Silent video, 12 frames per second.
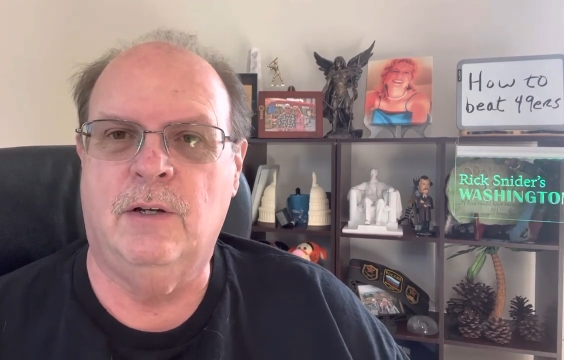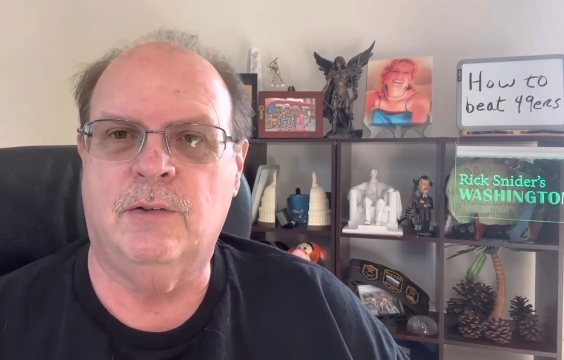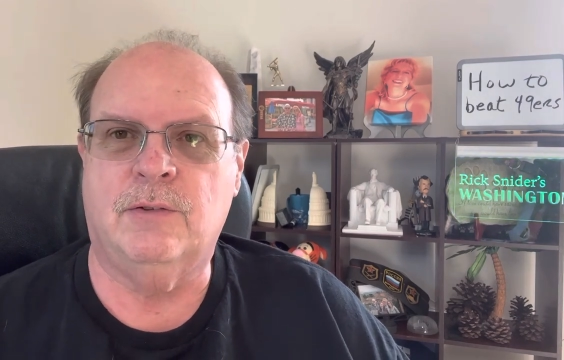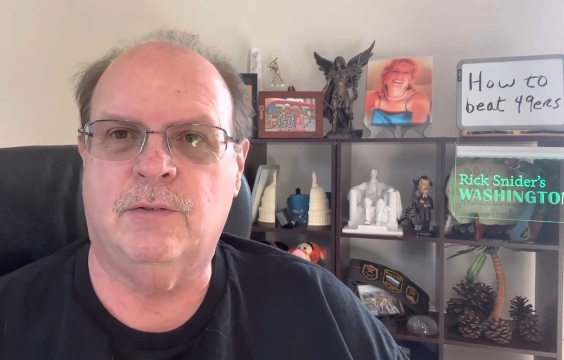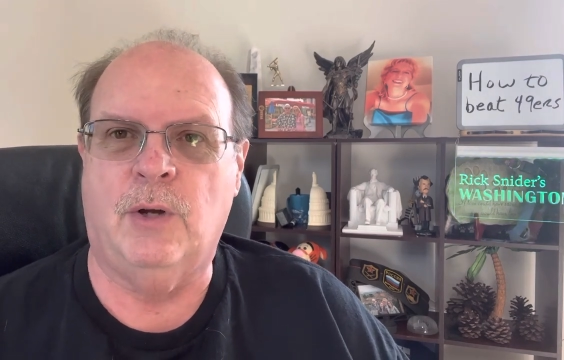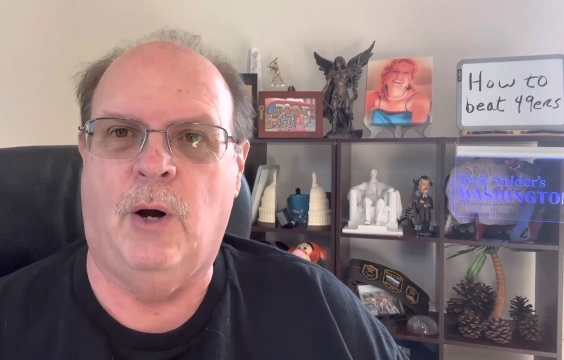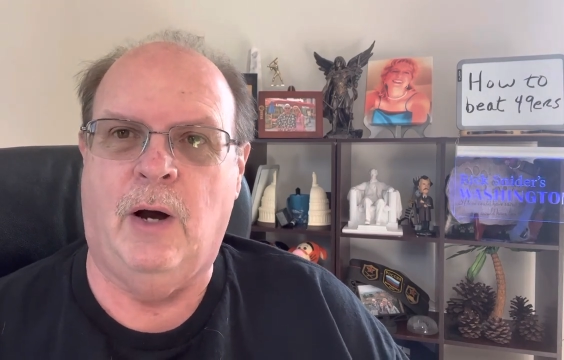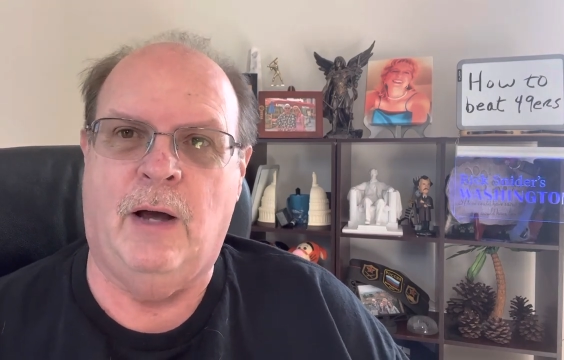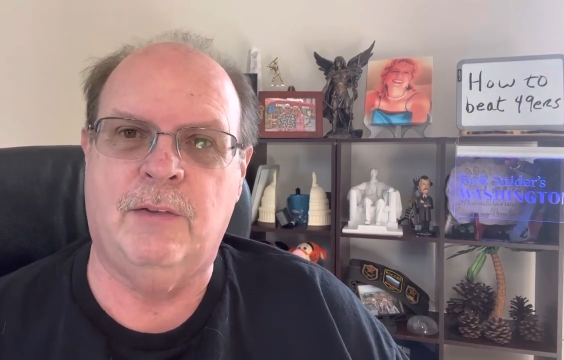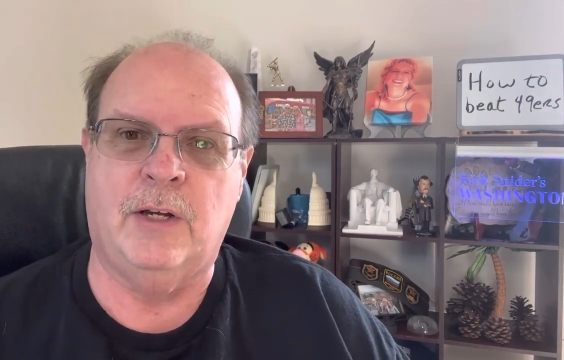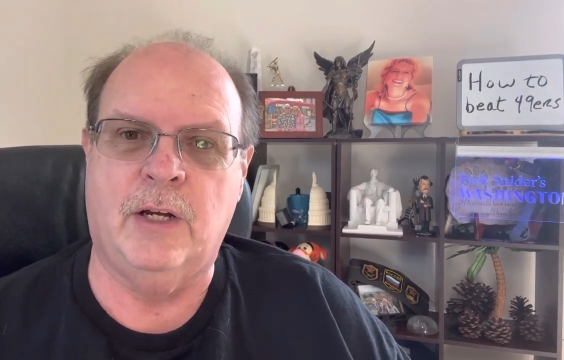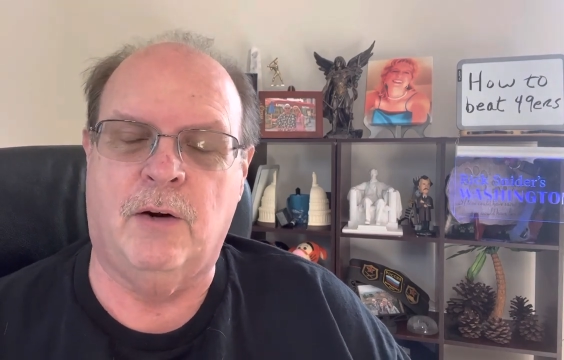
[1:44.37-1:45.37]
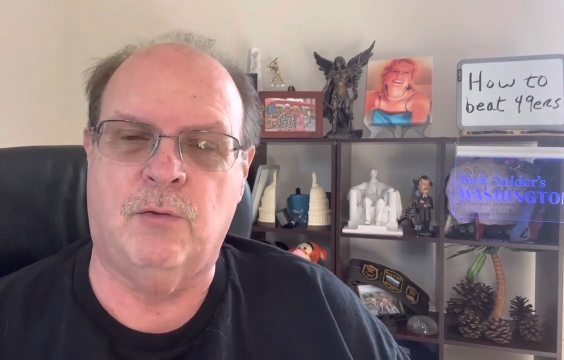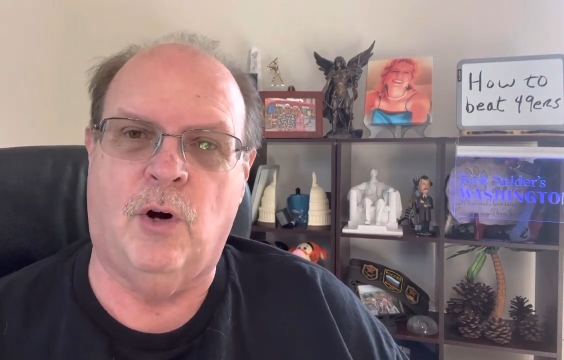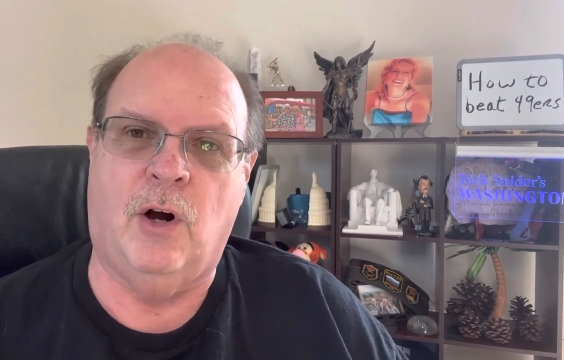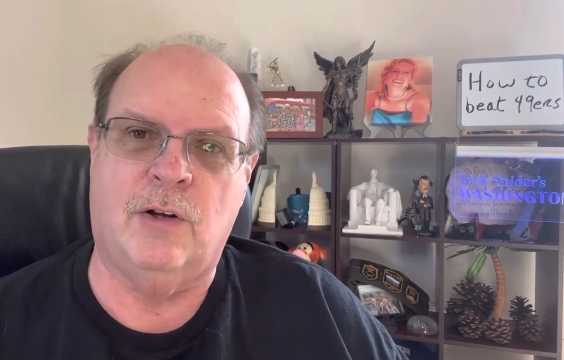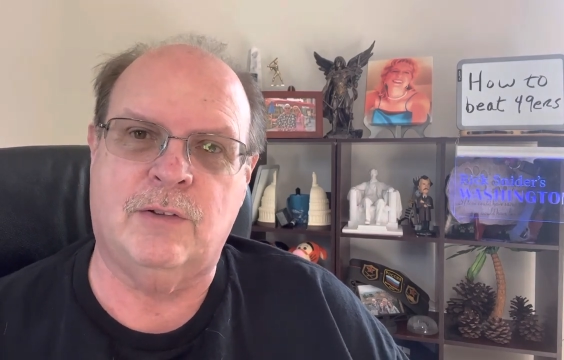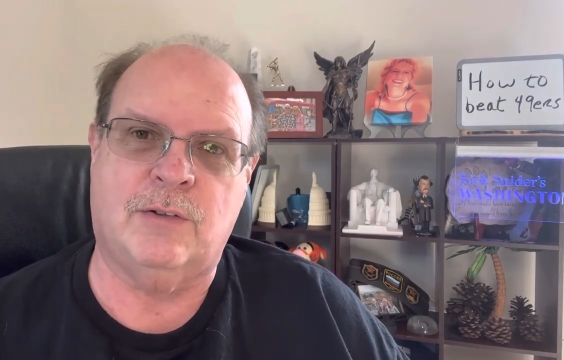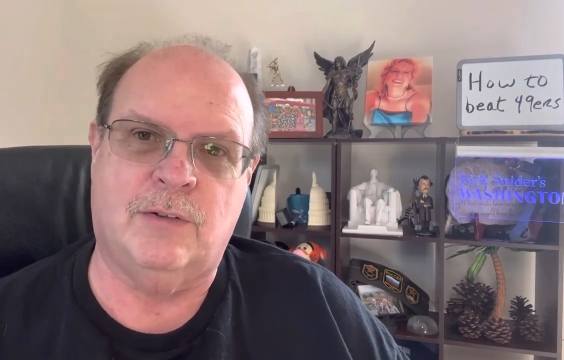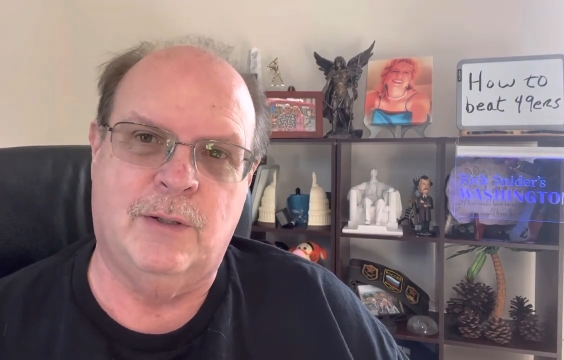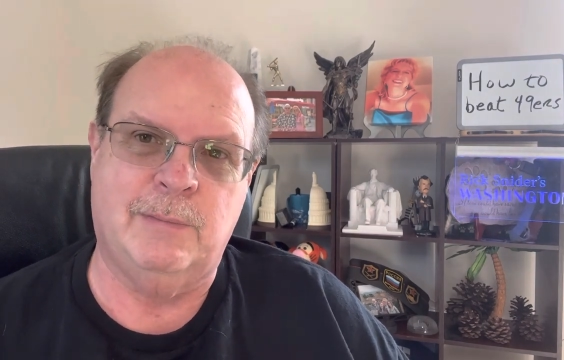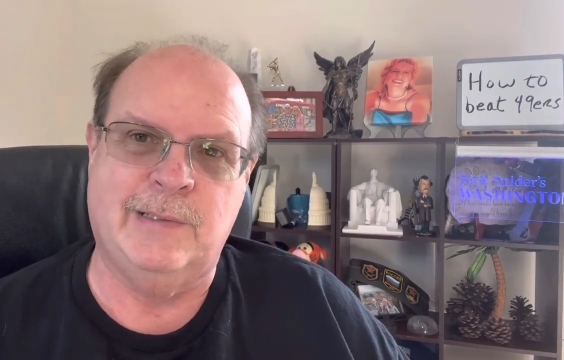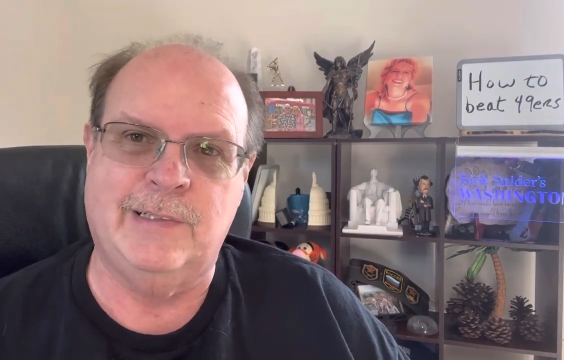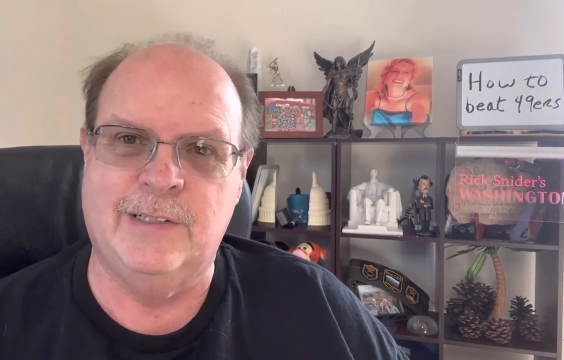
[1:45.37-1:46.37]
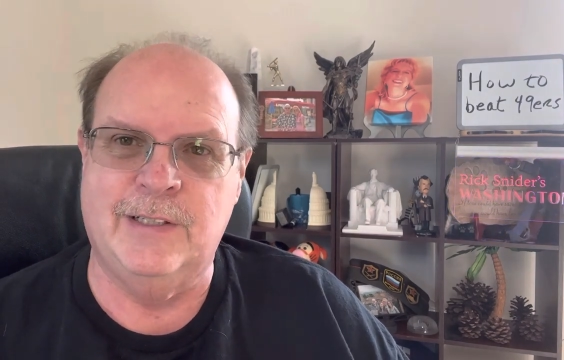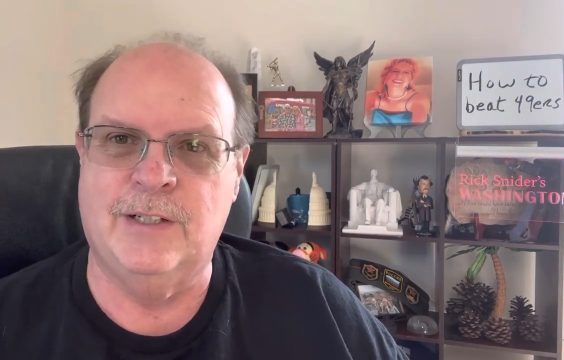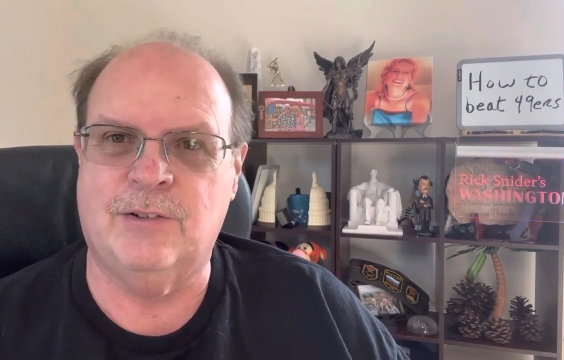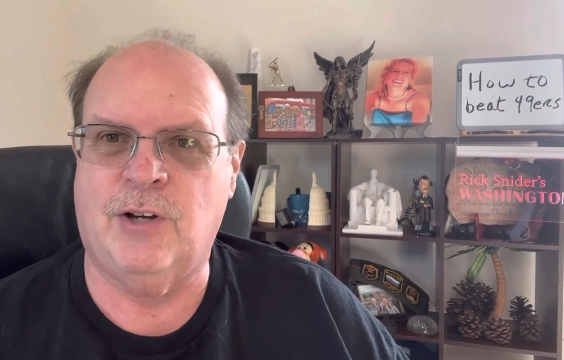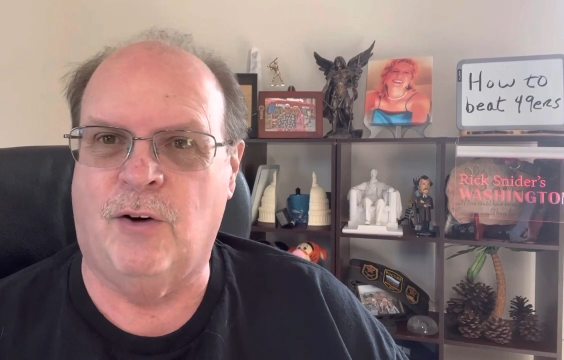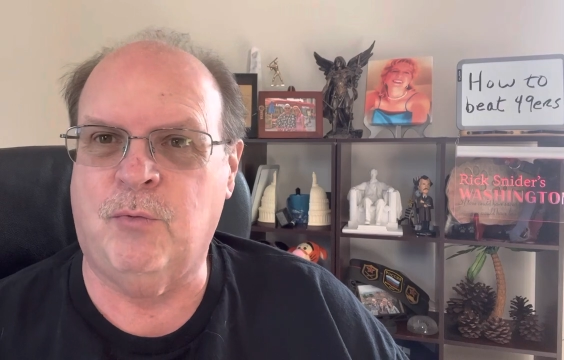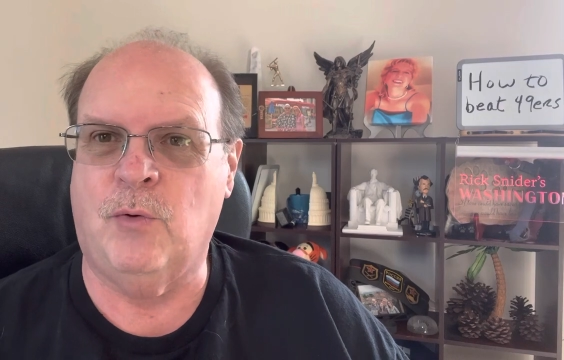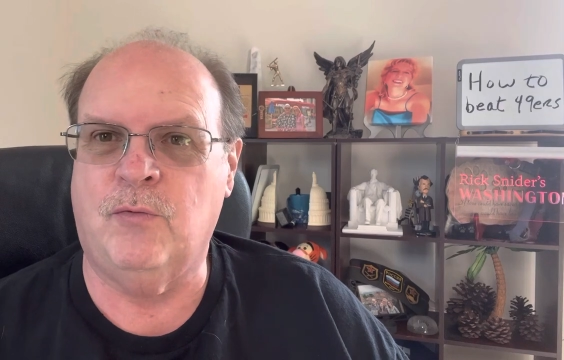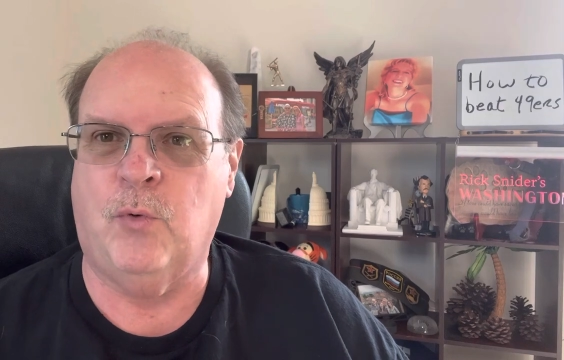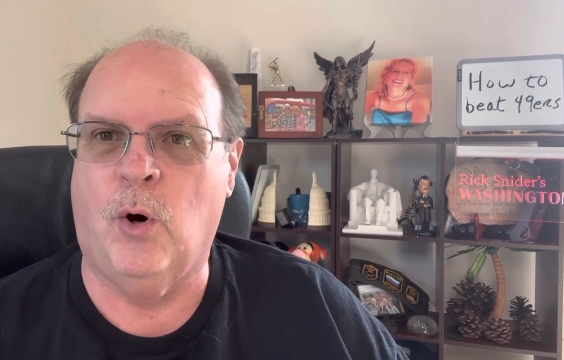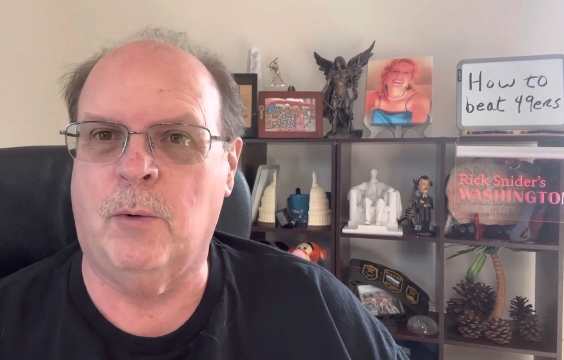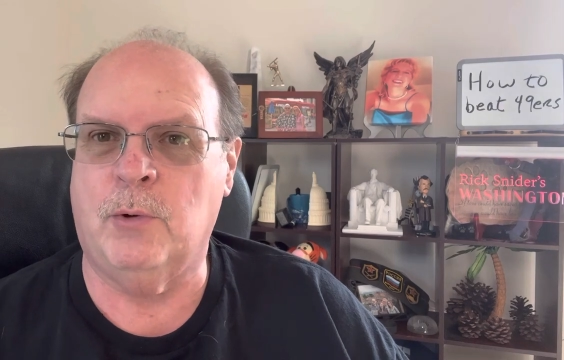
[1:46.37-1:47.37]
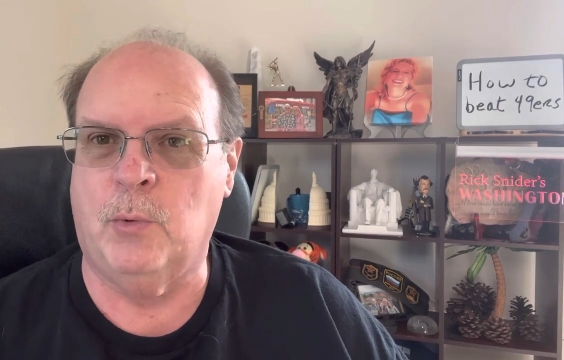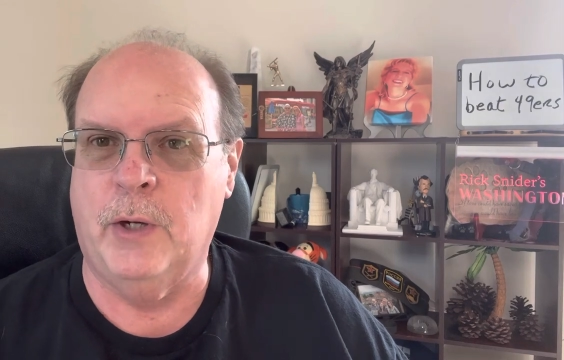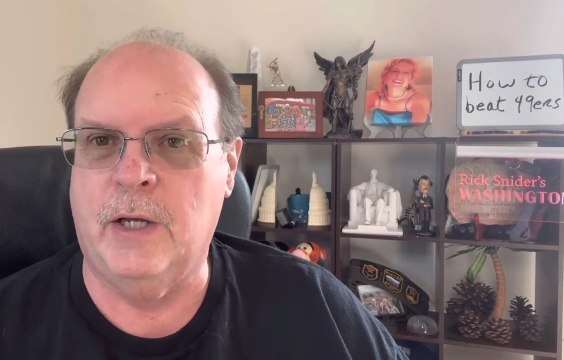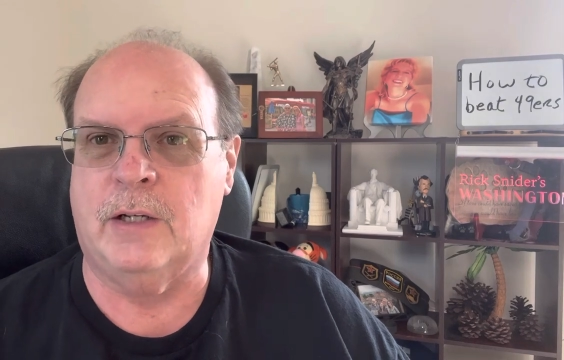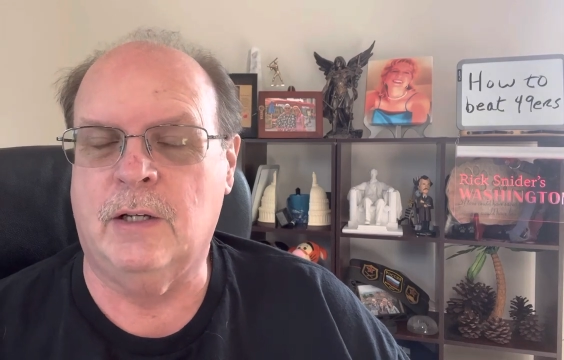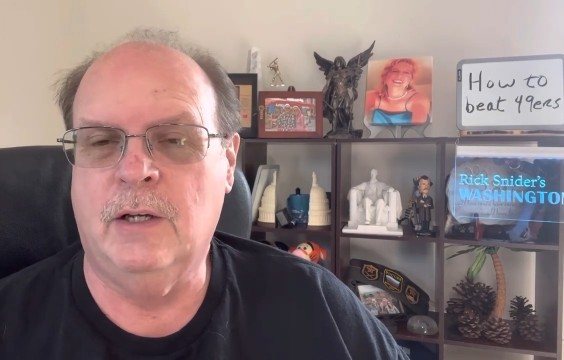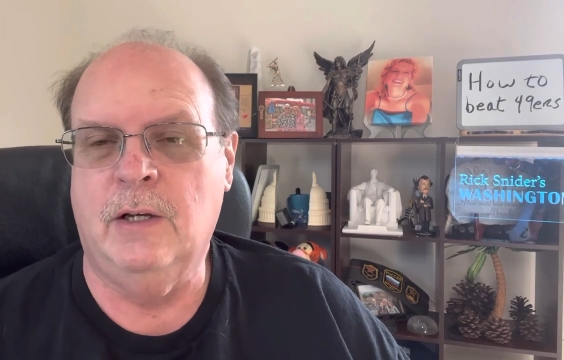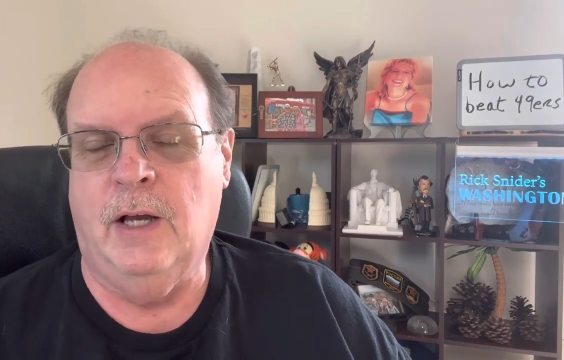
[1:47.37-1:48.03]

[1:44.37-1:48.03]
So I think overall it's going to be a tough one for them to win.